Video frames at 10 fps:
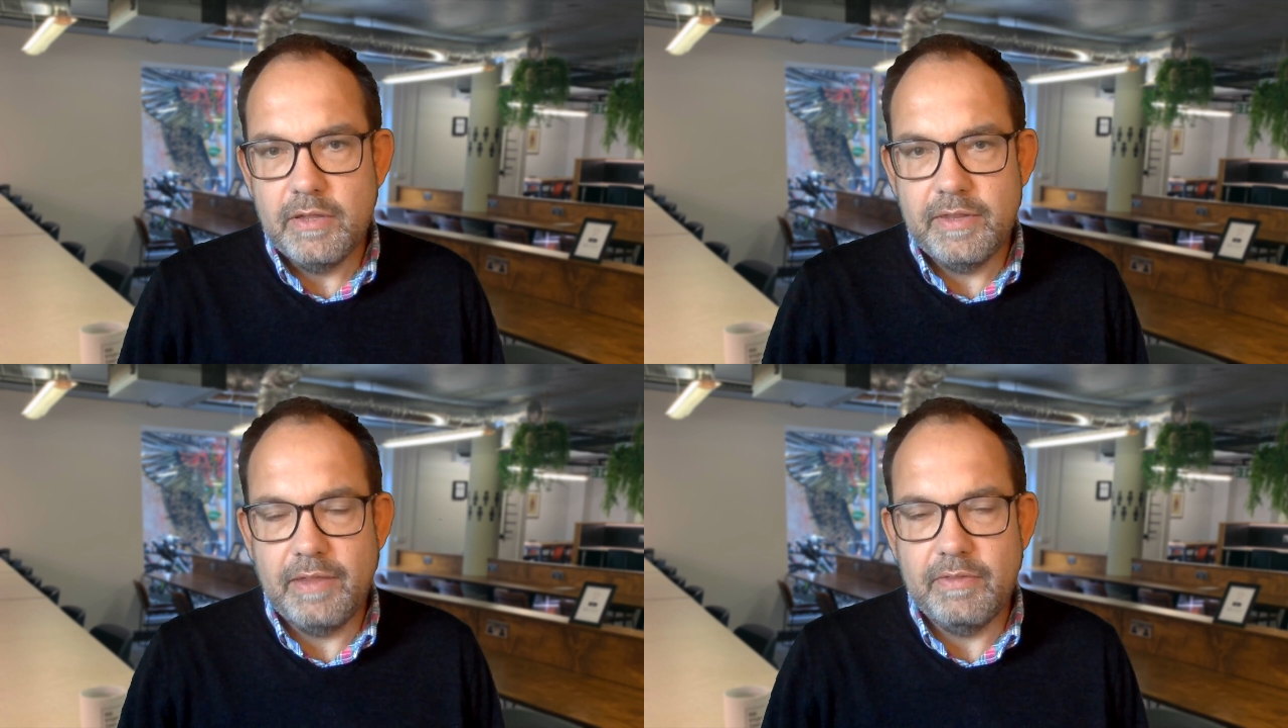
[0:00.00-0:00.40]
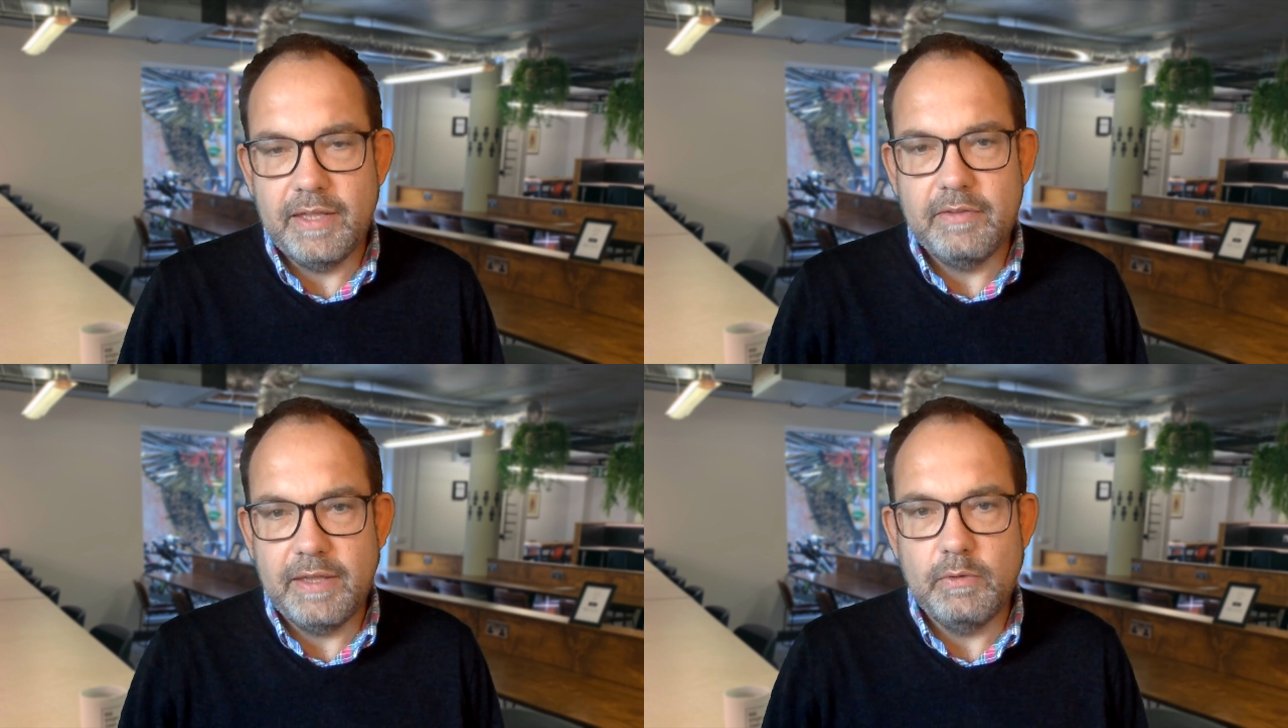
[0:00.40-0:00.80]
then
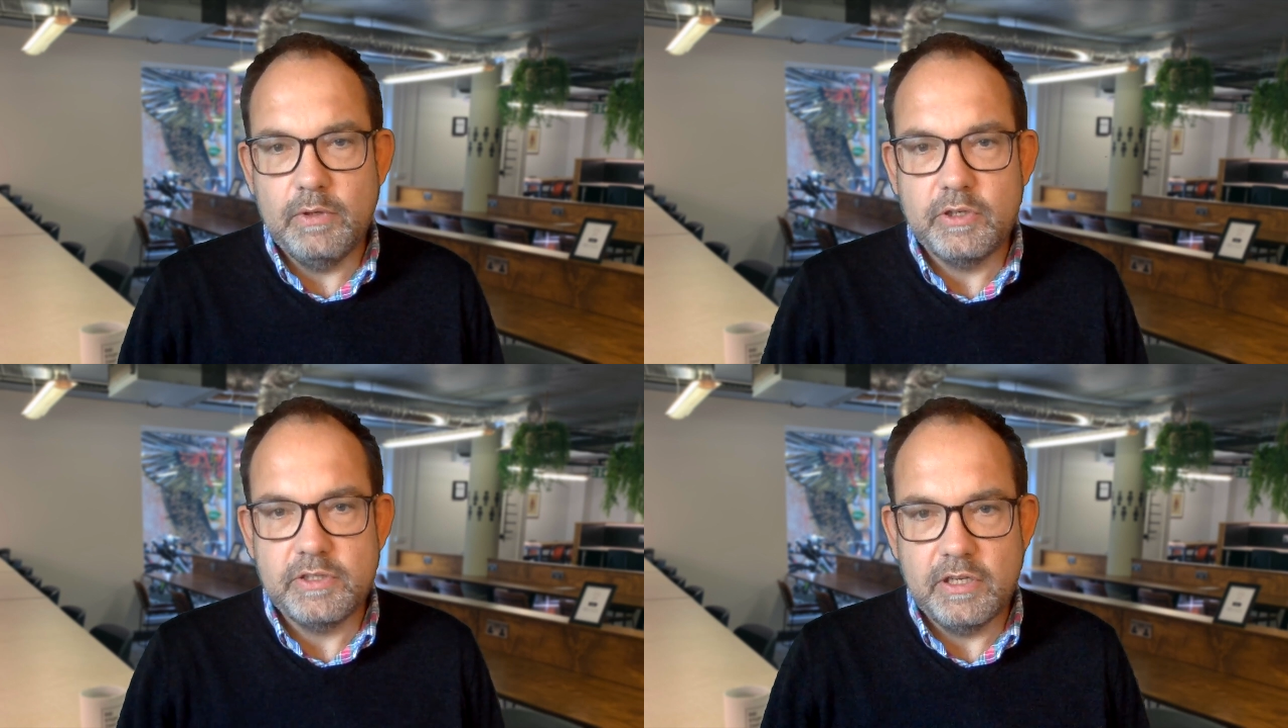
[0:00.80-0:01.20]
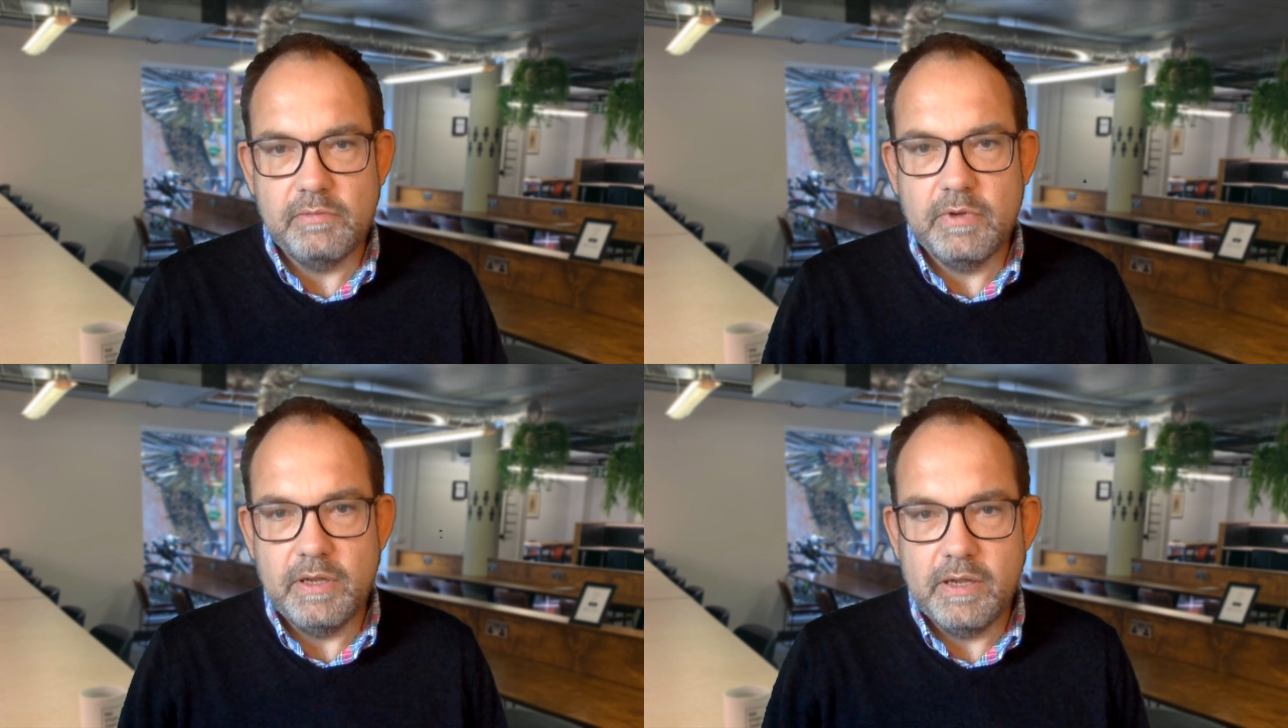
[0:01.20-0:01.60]
they will look at
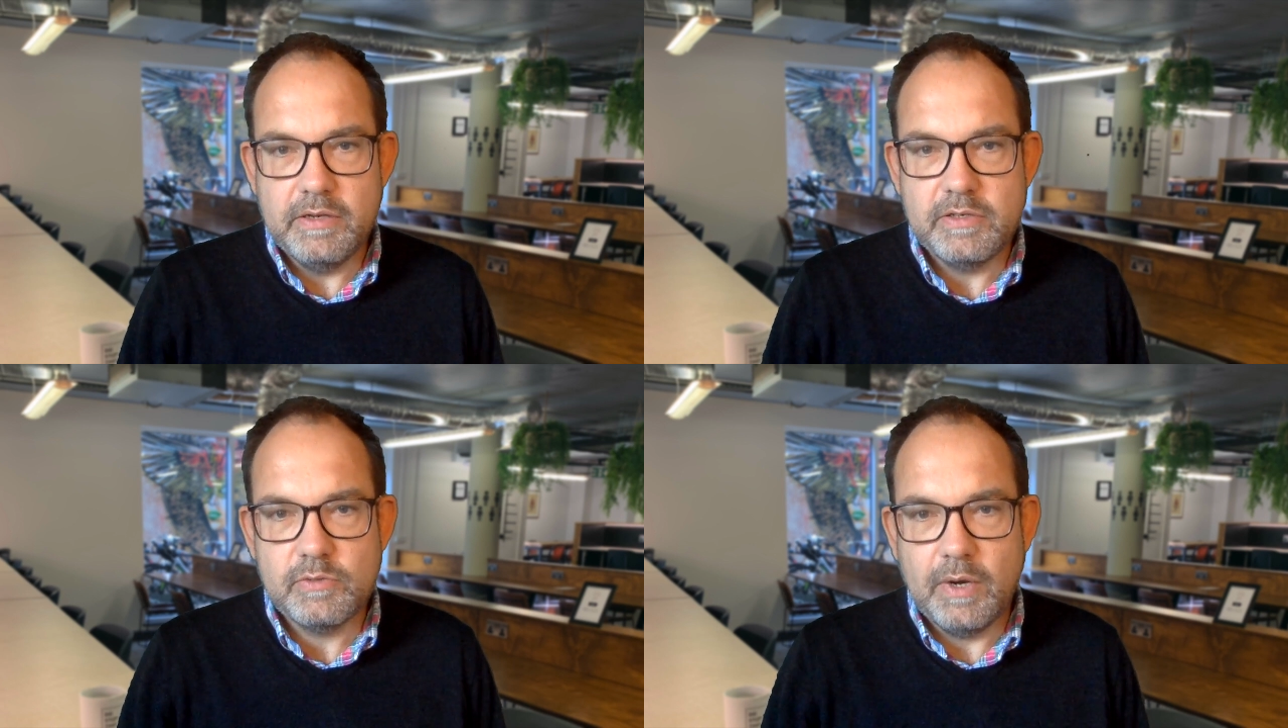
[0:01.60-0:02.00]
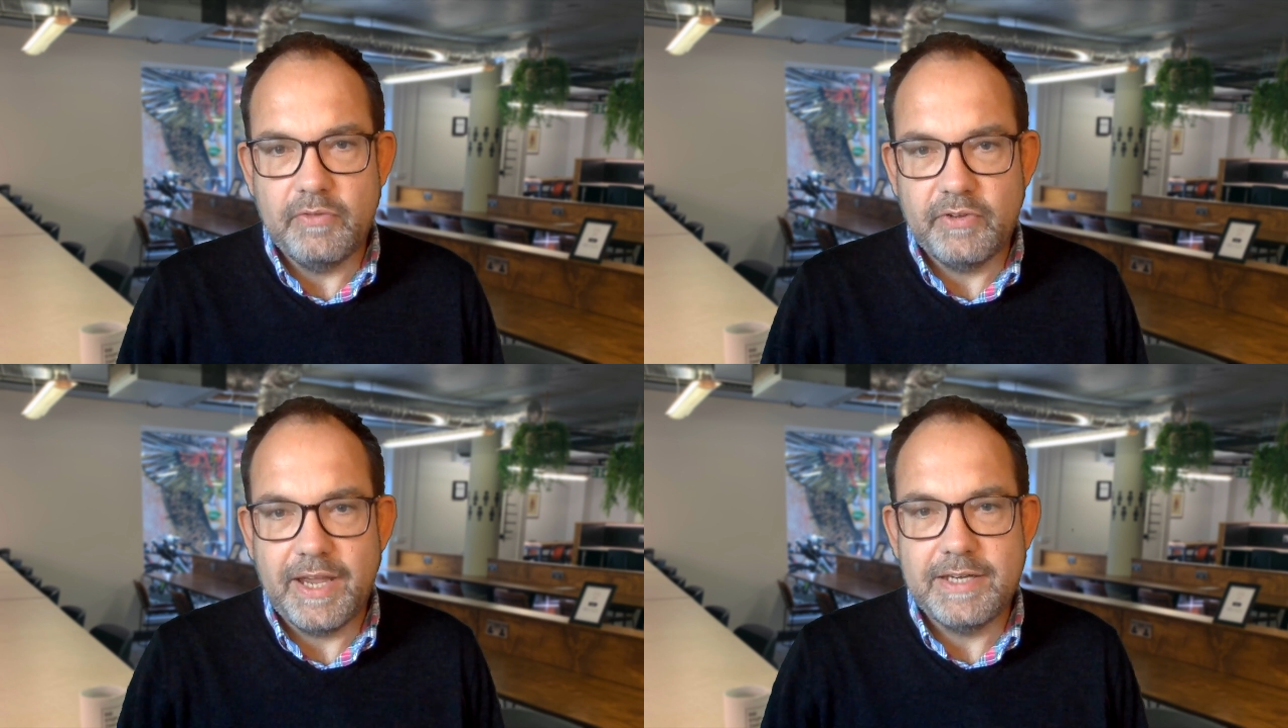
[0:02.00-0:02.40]
a
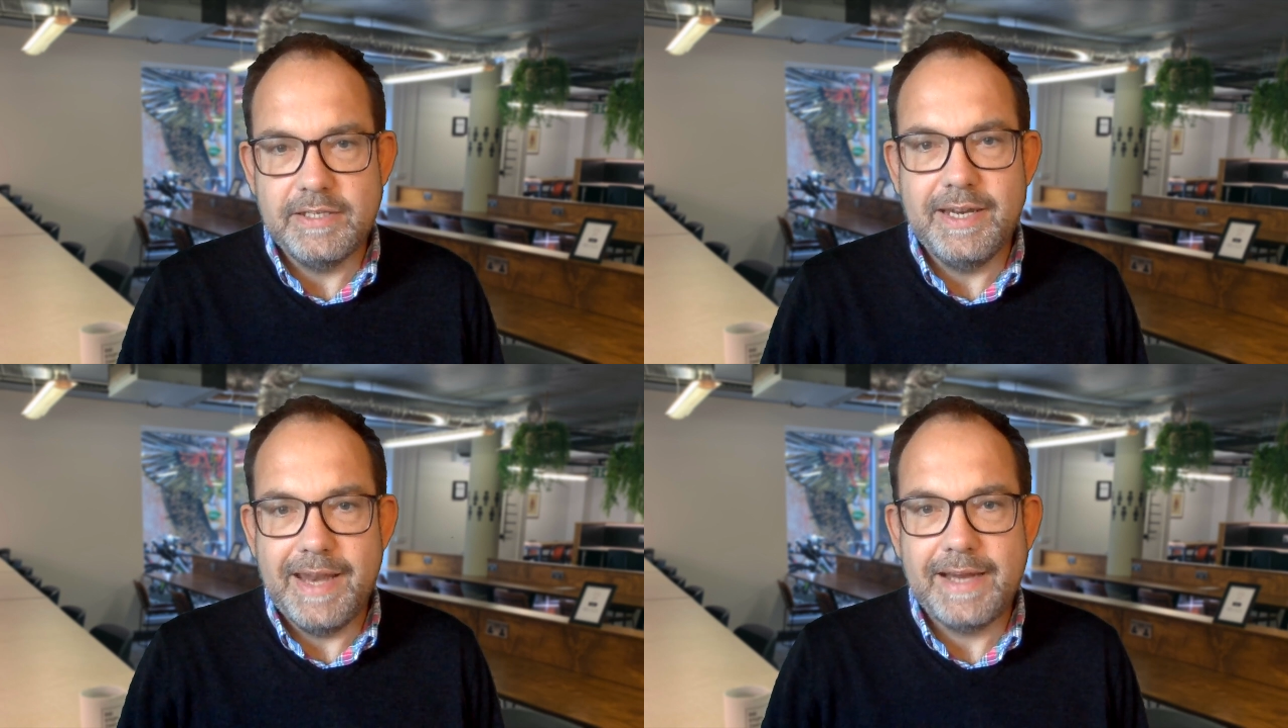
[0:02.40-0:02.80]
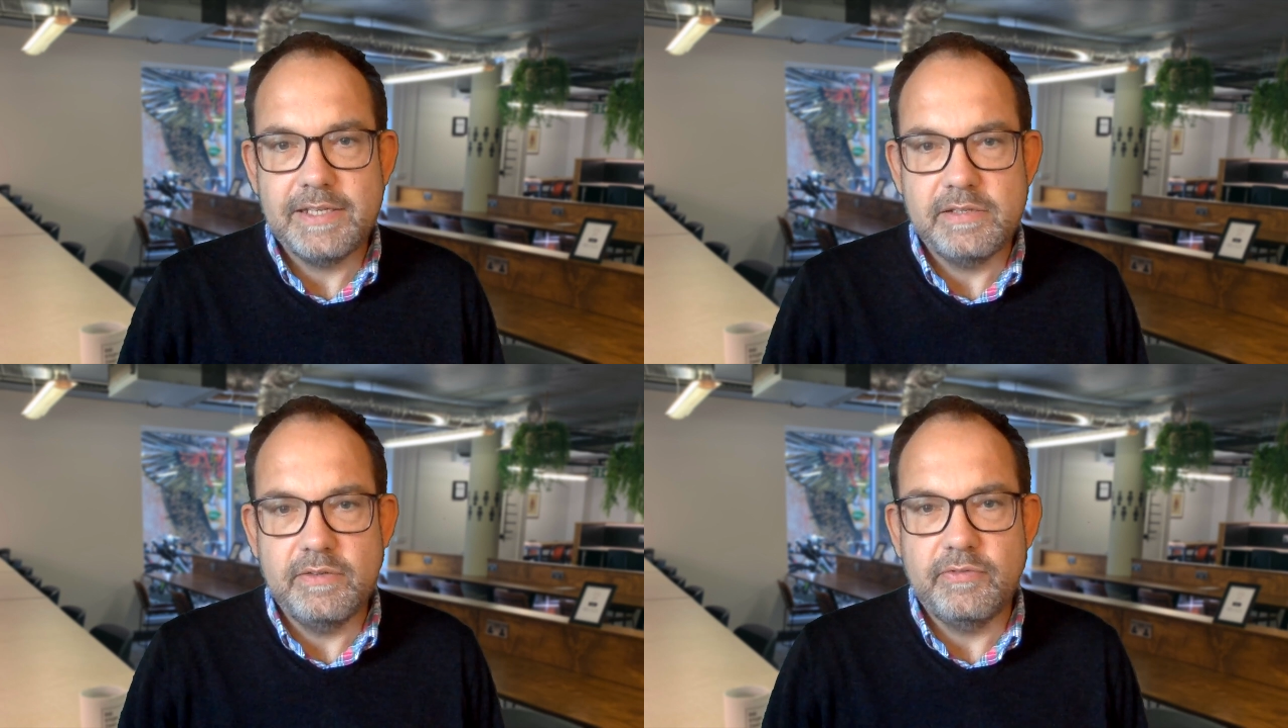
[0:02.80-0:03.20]
disqualification in
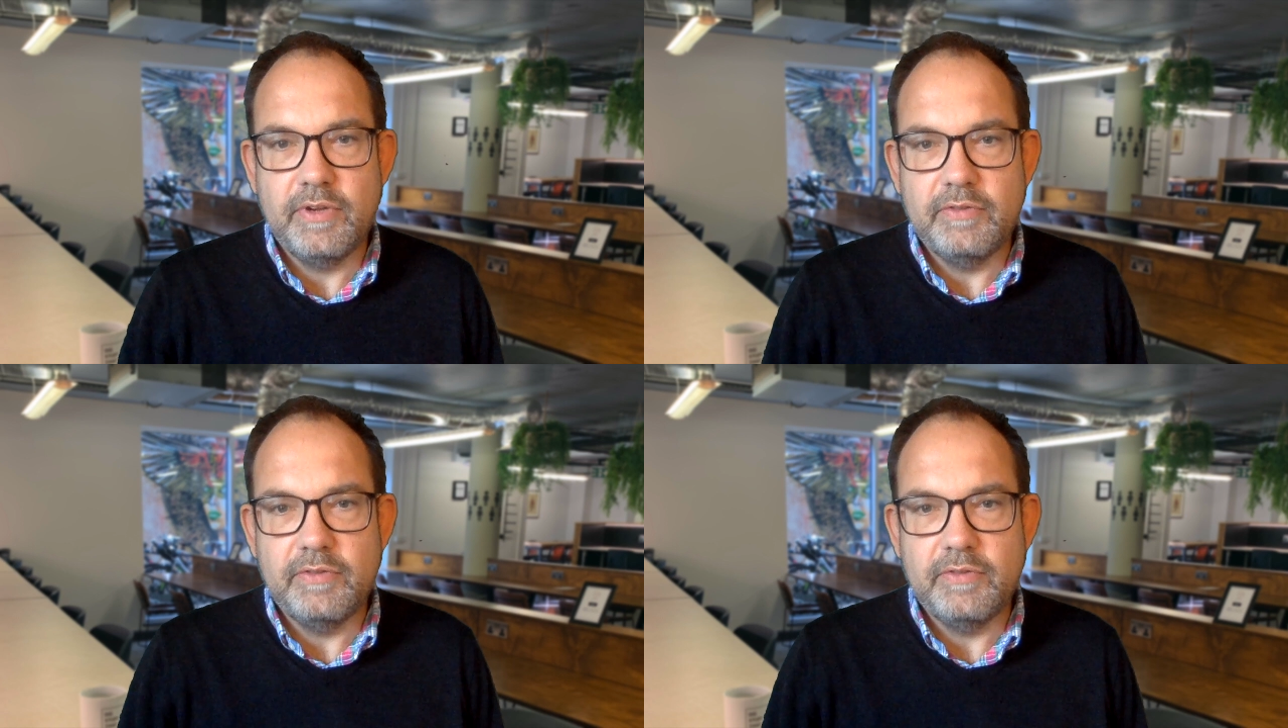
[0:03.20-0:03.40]
excess of